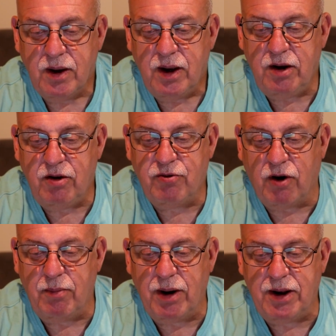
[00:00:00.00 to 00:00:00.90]
It is
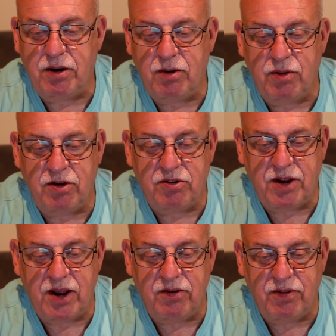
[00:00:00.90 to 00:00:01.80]
formulated with the
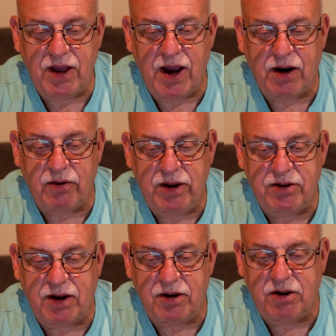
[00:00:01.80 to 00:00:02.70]
state-of-the-art grease
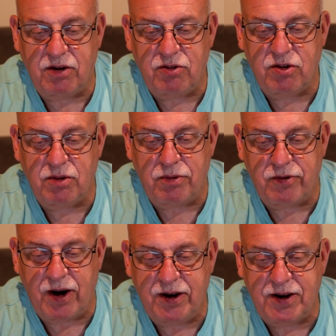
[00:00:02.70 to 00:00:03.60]
additives to
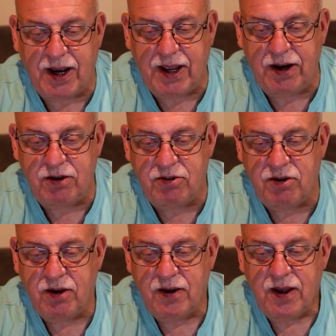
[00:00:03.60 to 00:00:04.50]
provide tackiness,
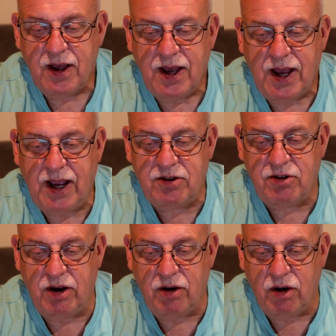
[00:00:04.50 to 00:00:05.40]

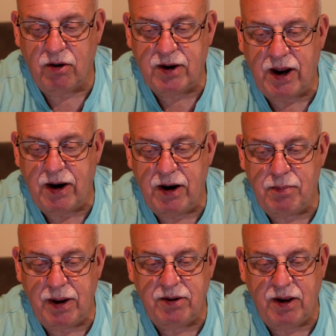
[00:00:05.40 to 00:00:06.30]
excellent load carrying
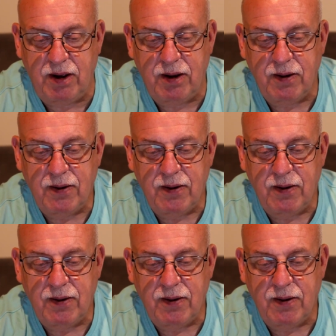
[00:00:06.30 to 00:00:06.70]
ability,